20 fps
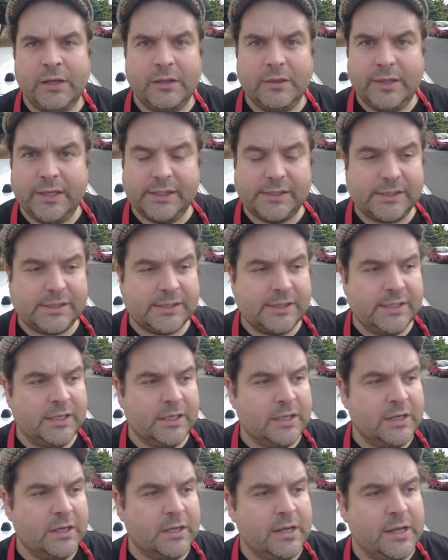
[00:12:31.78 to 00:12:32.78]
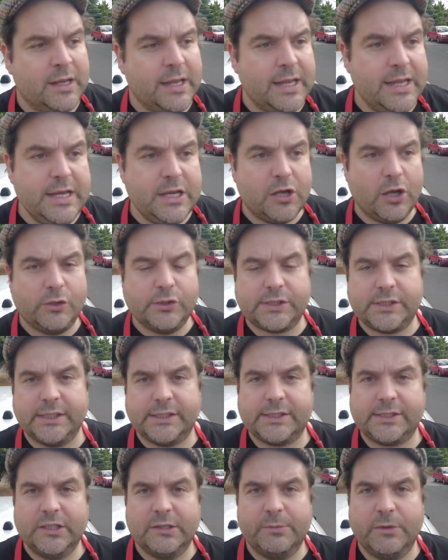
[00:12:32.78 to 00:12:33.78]
this
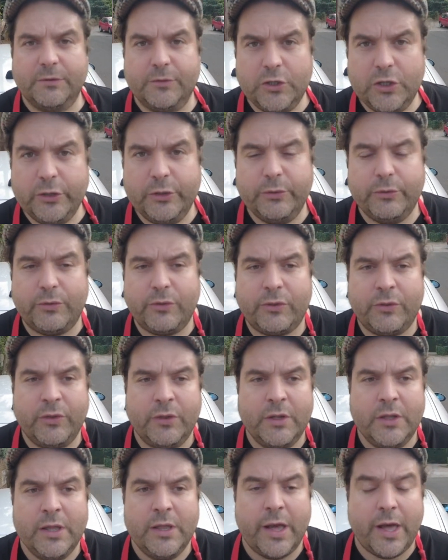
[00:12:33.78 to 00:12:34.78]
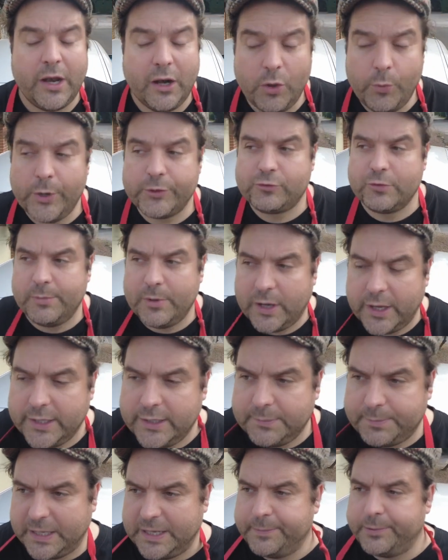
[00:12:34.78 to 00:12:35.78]
ecosystem of youth. I always
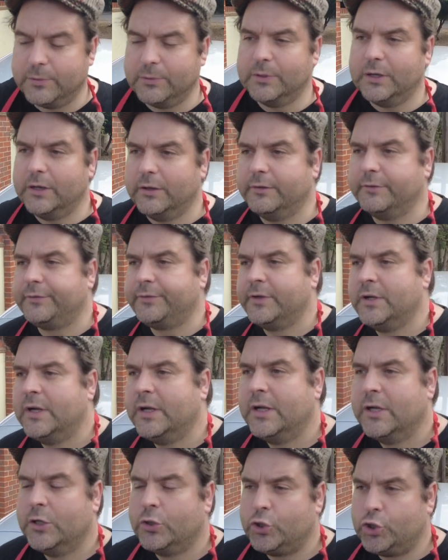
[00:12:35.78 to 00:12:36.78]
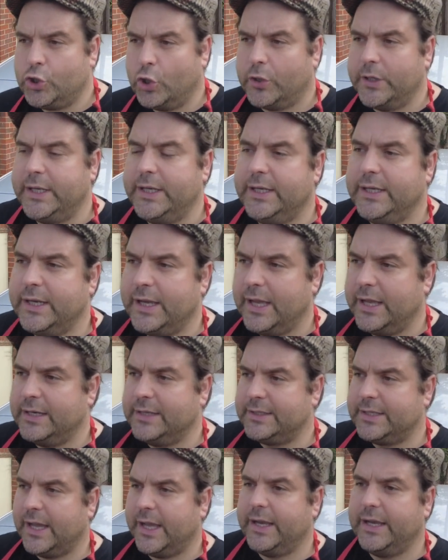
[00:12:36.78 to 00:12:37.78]
remind people of Johnny
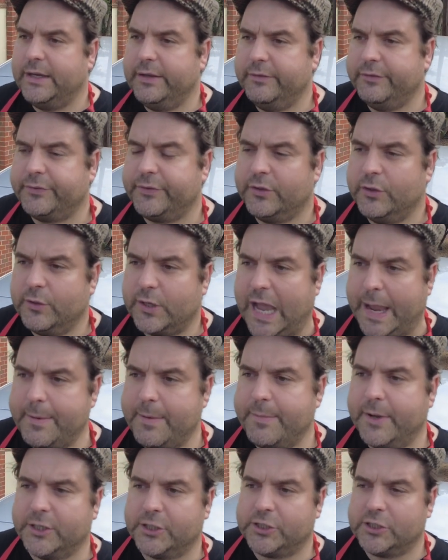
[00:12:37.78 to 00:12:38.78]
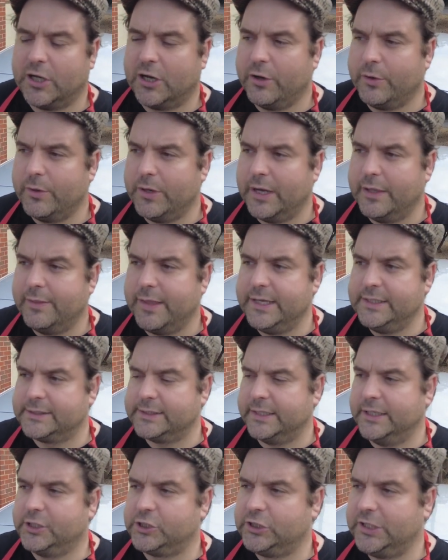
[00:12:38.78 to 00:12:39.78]
and Dave, who came on my show, and they
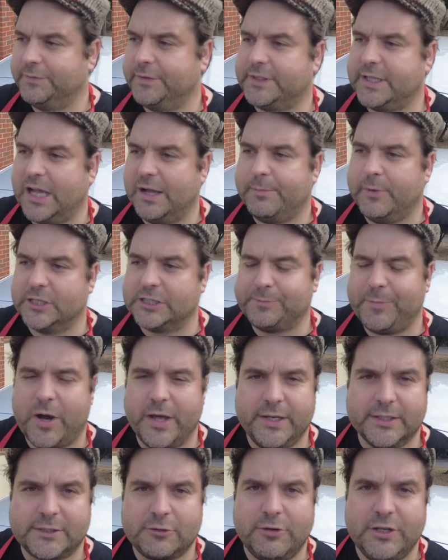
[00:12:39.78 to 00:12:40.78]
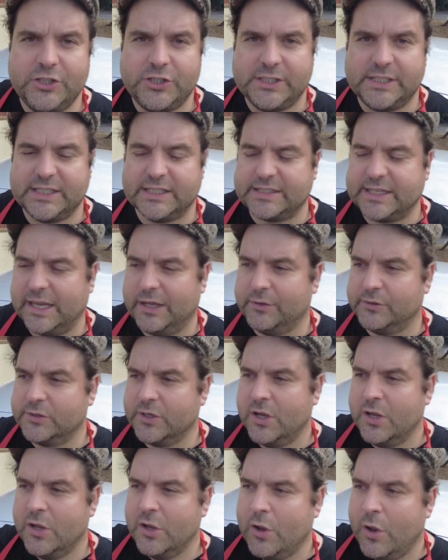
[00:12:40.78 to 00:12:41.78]
sent a shiver down my spine, as cringy as it sounds,
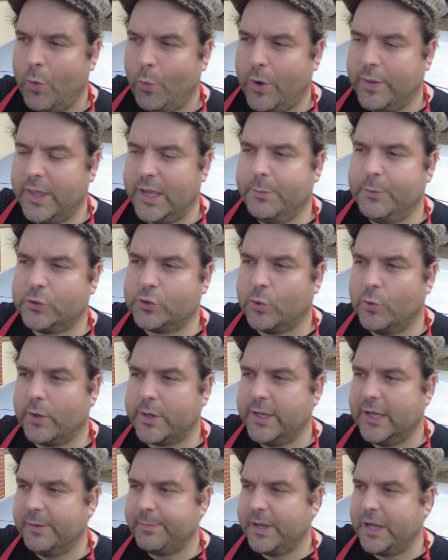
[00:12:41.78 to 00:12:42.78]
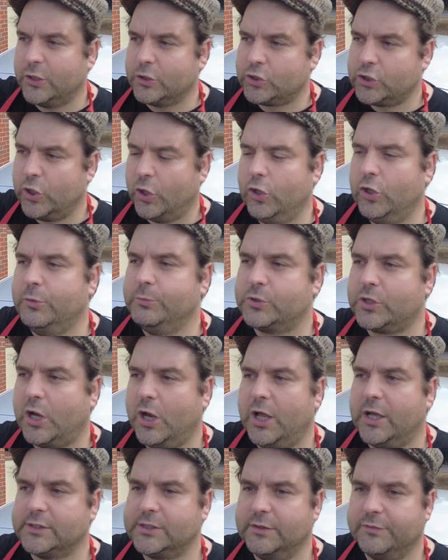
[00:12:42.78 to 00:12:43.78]
when they were talking about Tottenham's
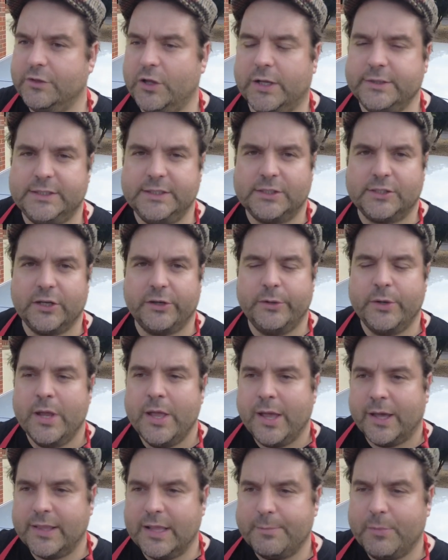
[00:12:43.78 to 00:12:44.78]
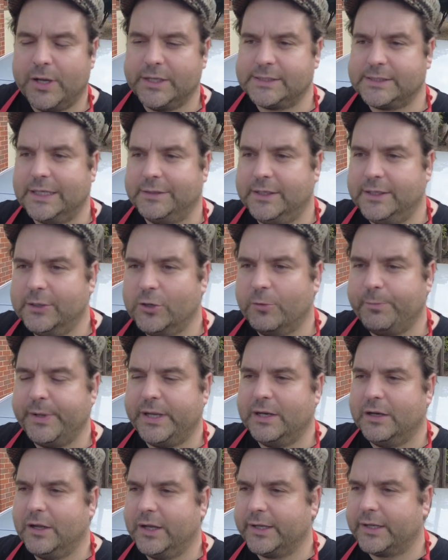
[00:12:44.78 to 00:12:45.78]
class of 92. And that might sound a little
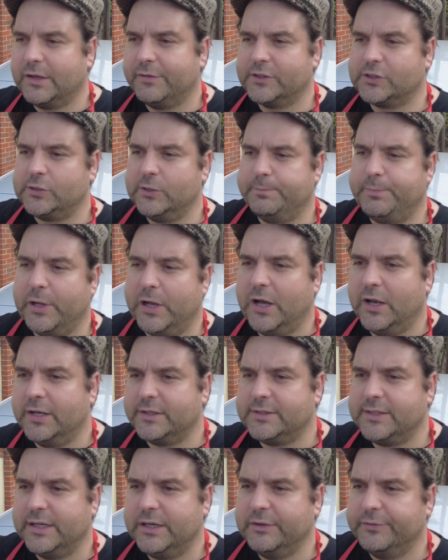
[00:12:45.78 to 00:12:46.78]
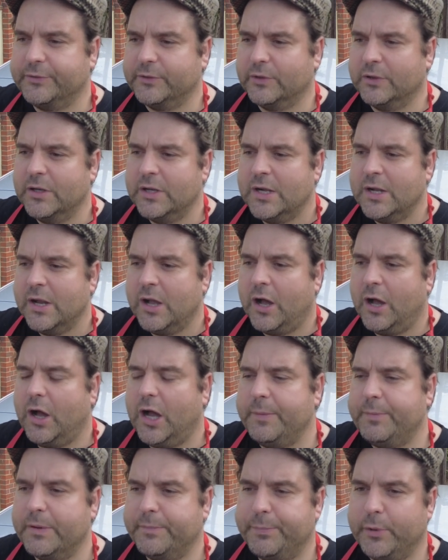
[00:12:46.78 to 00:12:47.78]
bit like of a superlative or
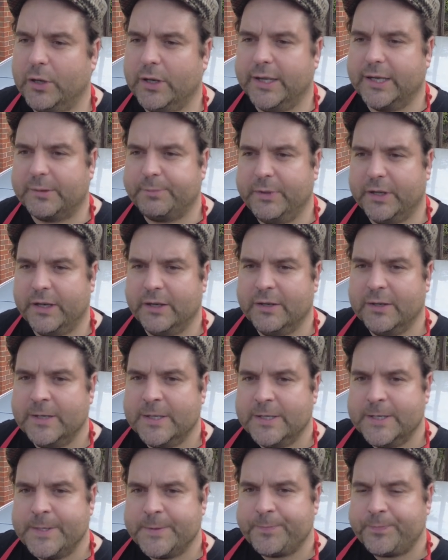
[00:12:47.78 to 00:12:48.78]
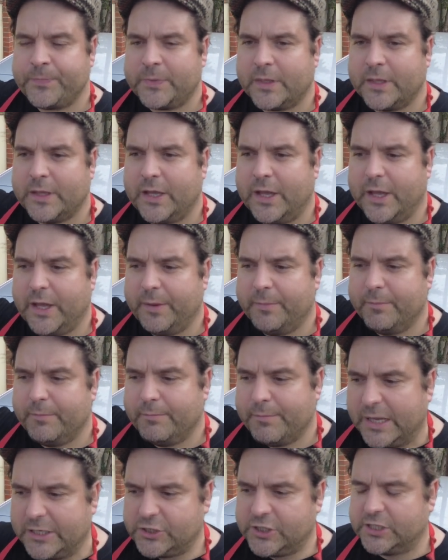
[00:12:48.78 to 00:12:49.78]
hyperbolic, but
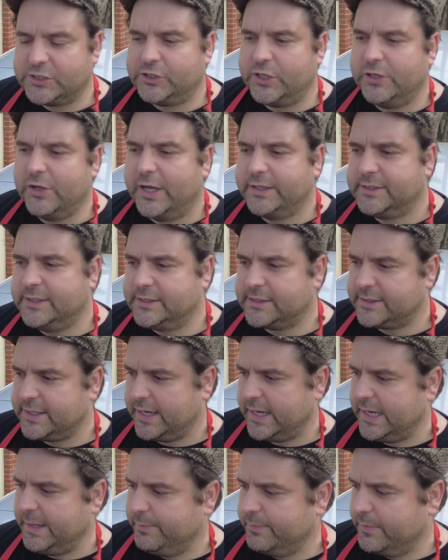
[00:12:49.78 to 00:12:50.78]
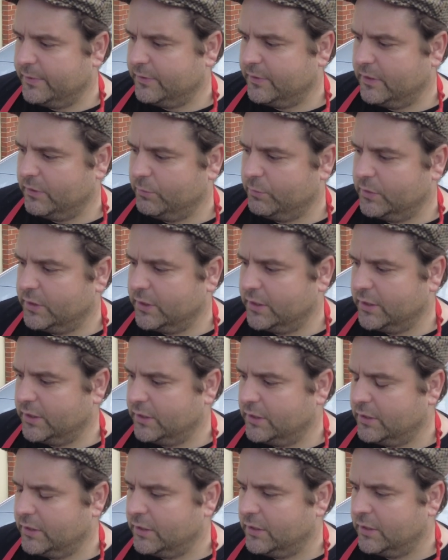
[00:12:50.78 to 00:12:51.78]
Manchester United's team that
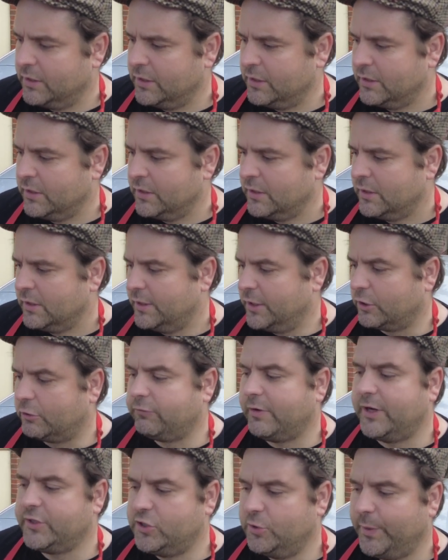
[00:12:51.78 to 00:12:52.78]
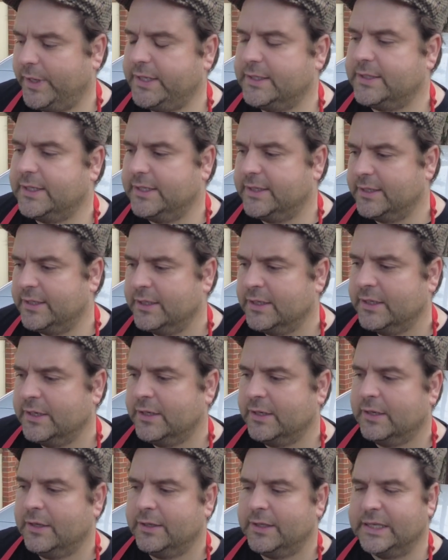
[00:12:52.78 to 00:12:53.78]
graduated
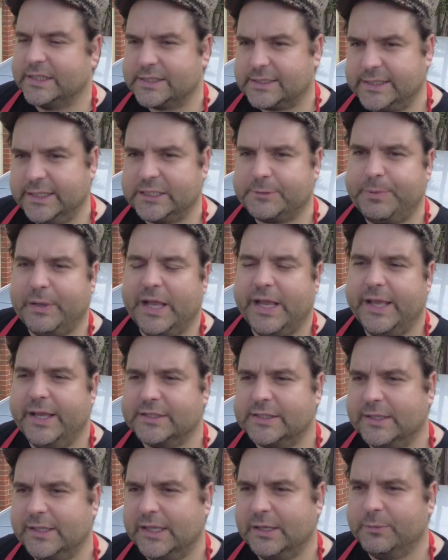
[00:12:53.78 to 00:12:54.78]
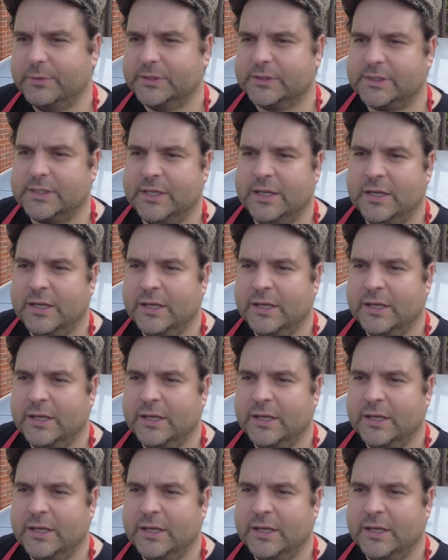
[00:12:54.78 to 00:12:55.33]
at 6 players, I think it was